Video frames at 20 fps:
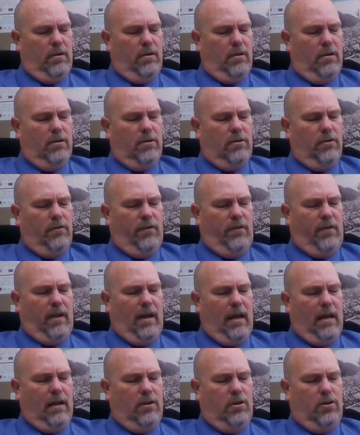
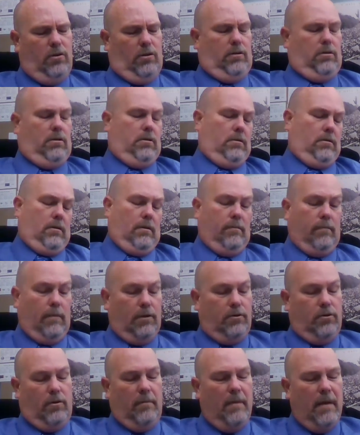sufganiyot. I'm
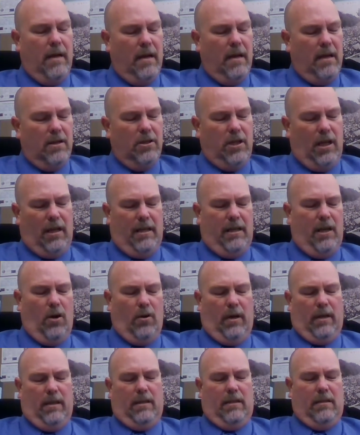not sure. Jelly
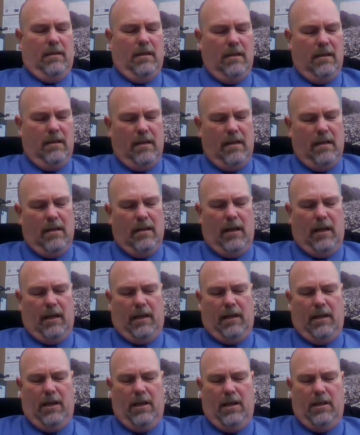donuts.
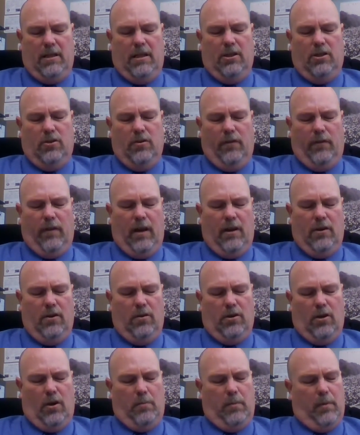Latkes and
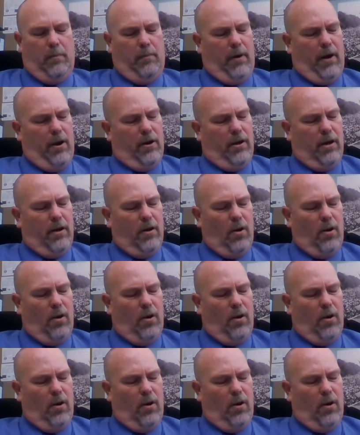sufganiyot are prepared in